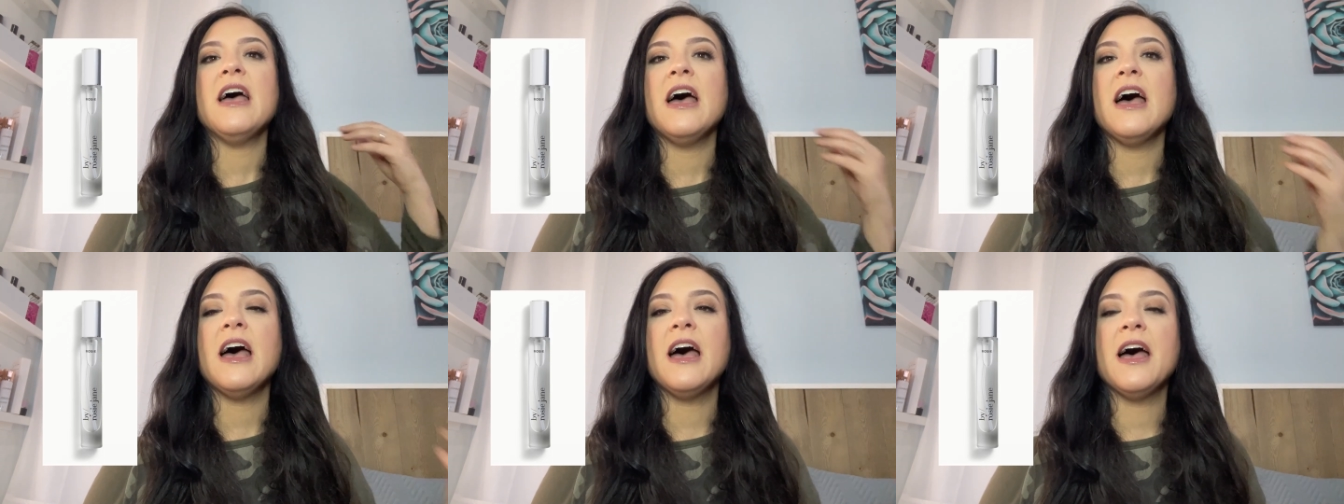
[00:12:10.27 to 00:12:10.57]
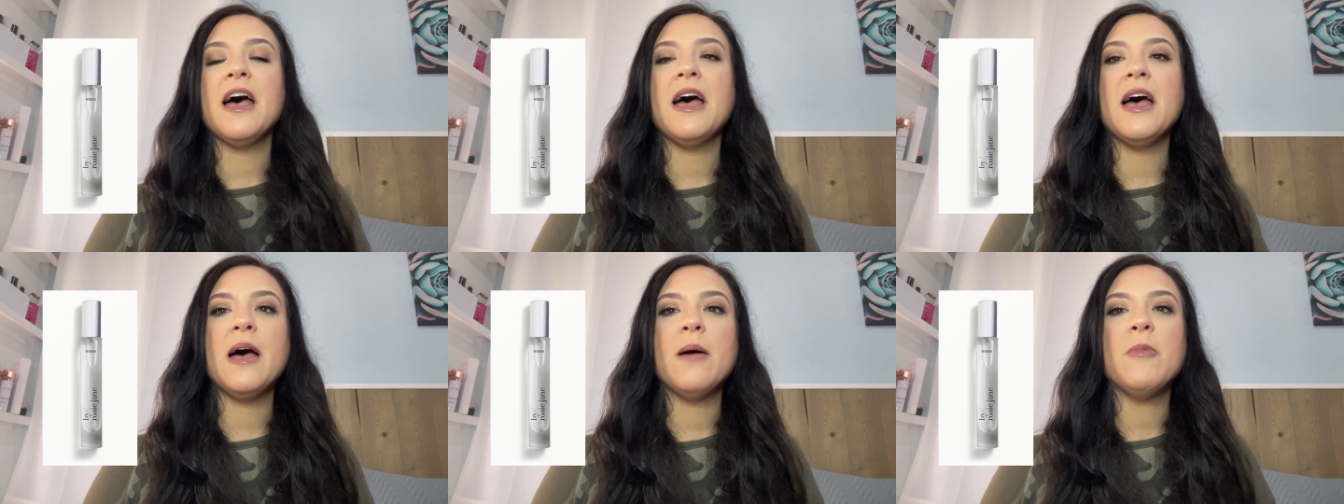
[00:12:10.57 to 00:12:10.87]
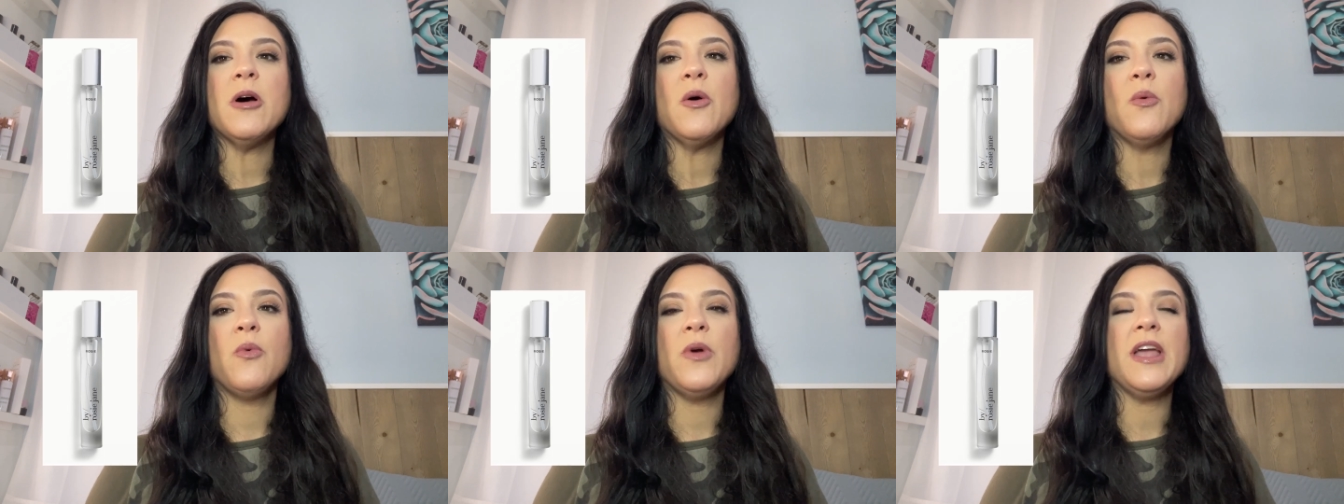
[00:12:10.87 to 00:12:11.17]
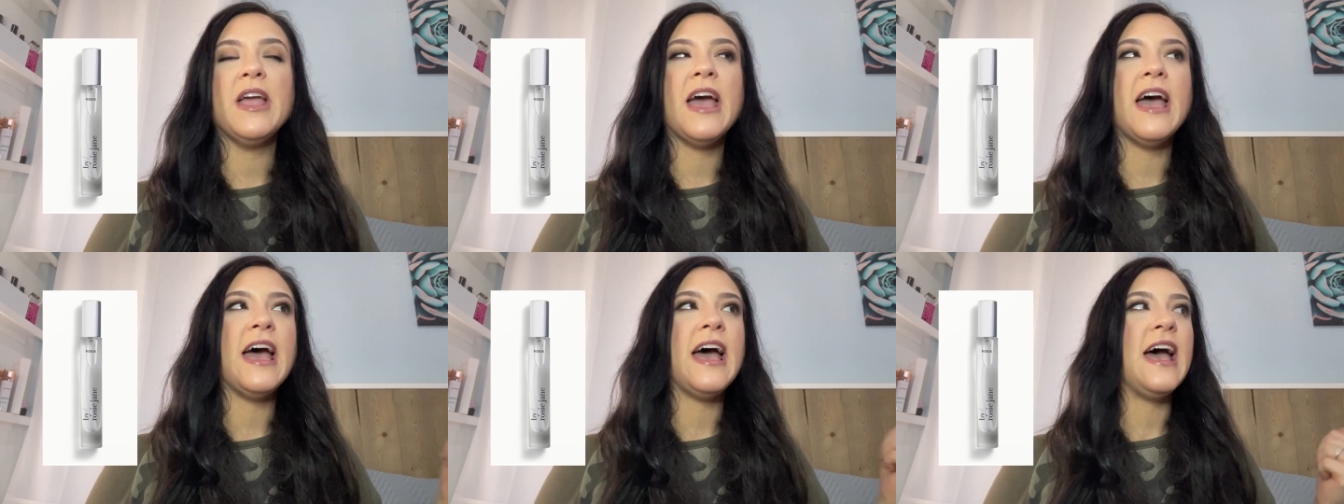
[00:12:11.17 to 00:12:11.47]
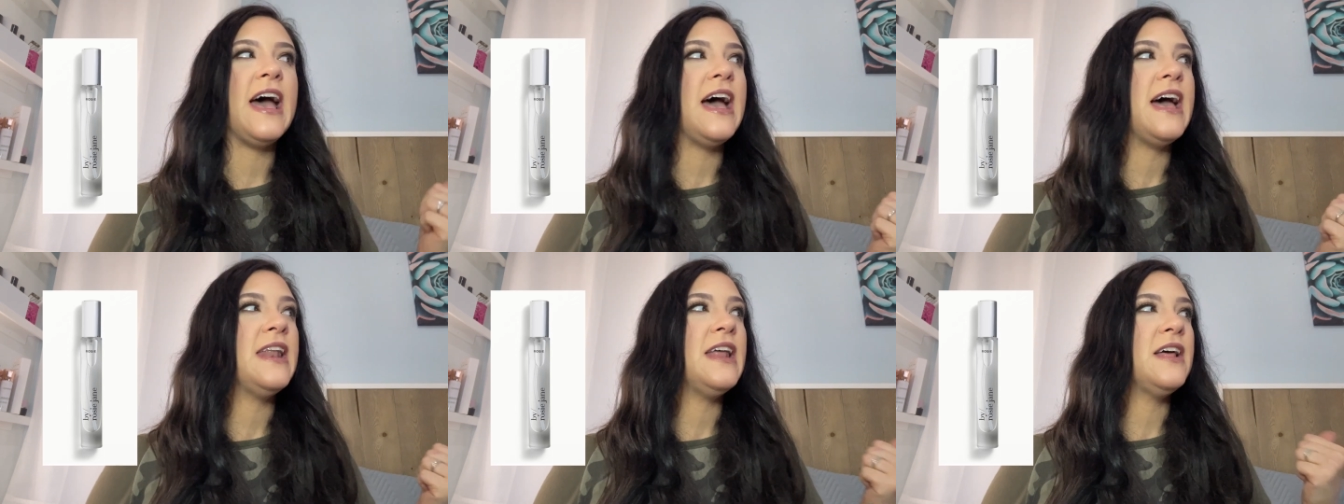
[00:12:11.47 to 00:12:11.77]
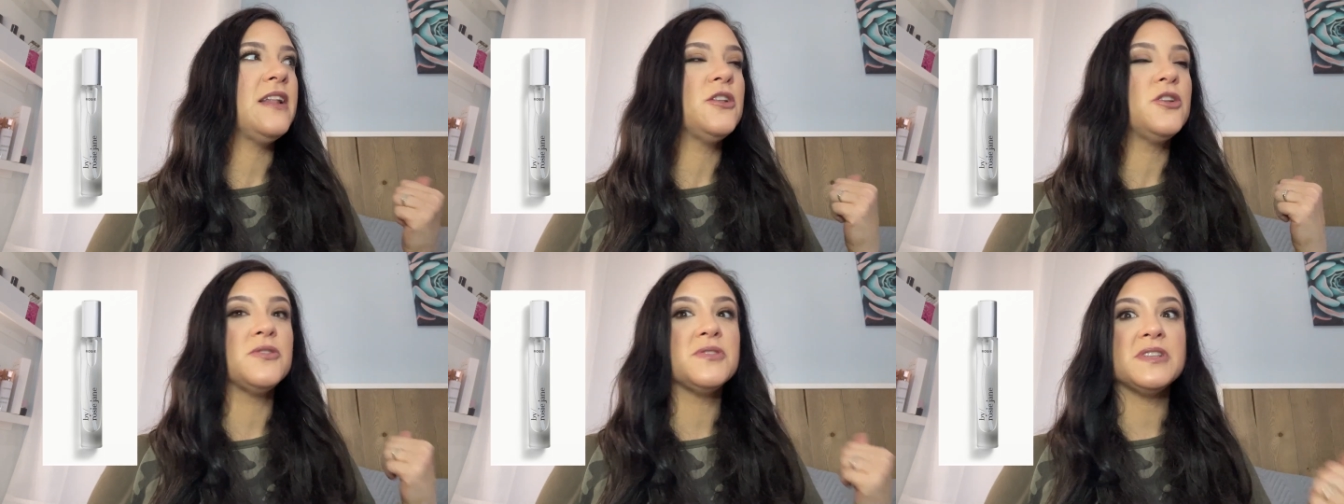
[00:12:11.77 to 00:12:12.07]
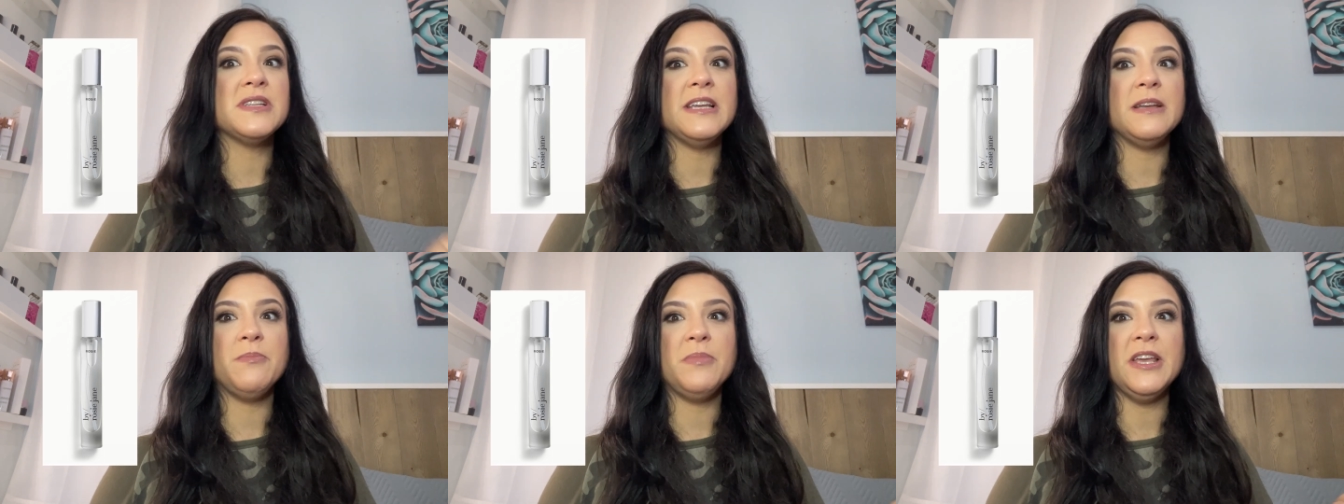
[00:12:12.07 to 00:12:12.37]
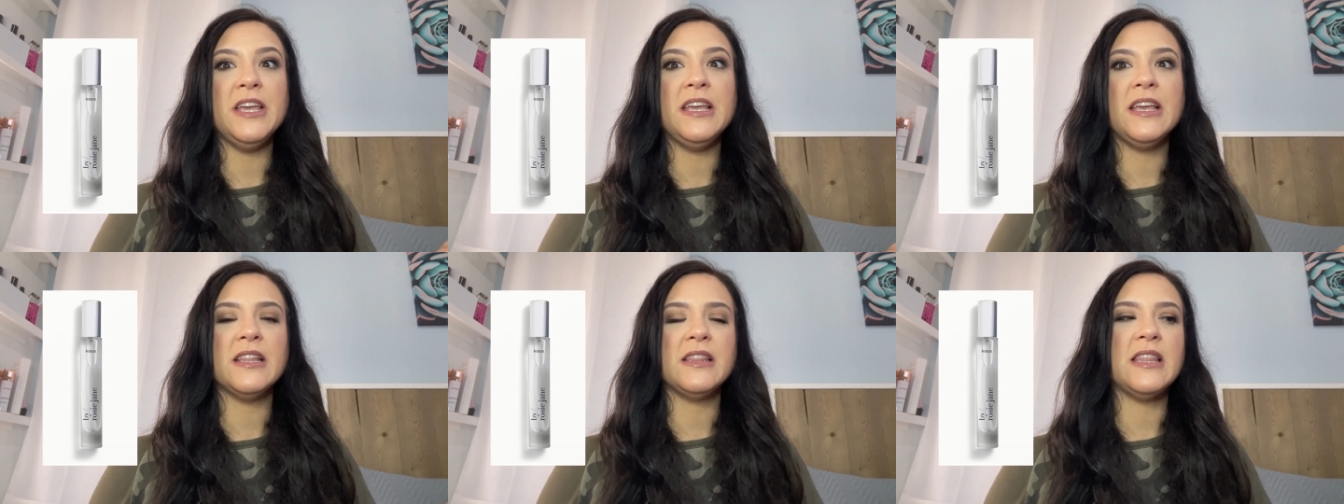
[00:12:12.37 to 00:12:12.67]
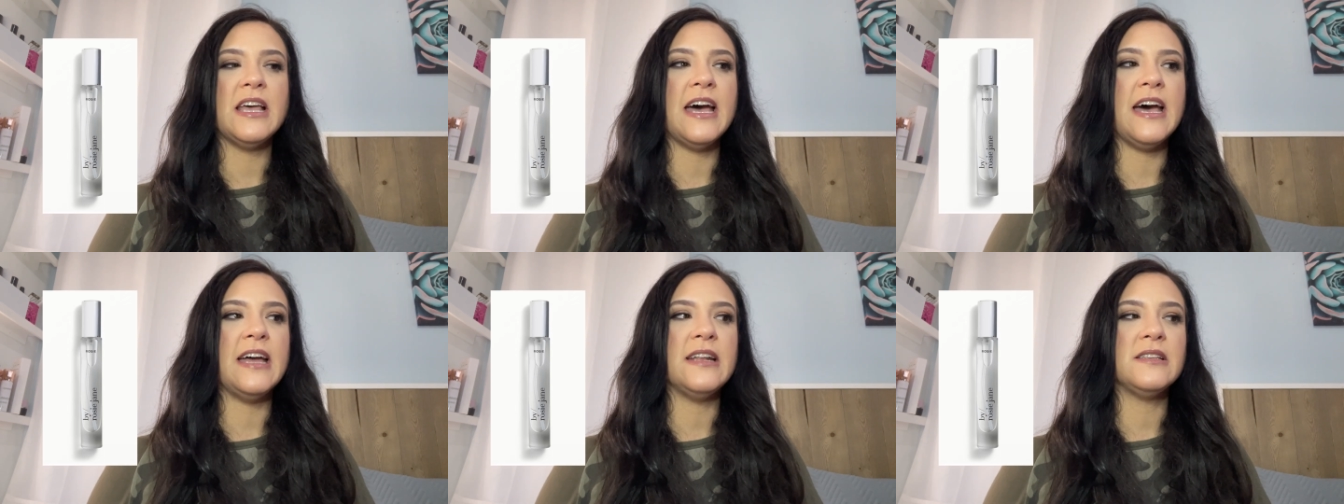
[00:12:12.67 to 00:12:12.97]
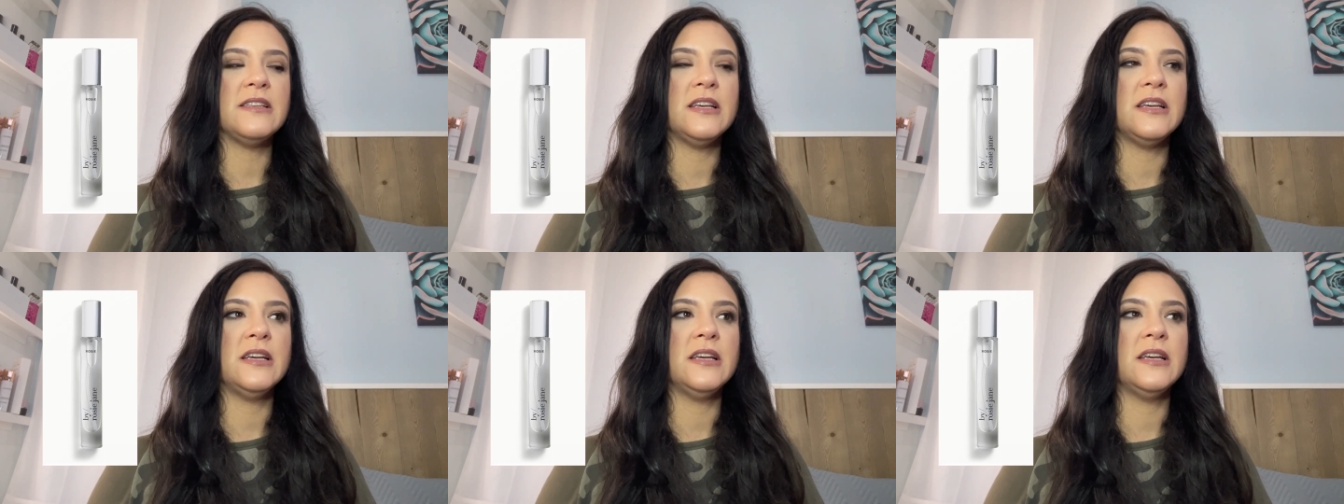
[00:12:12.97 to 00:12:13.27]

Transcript: um, we had a little sneak peek at that.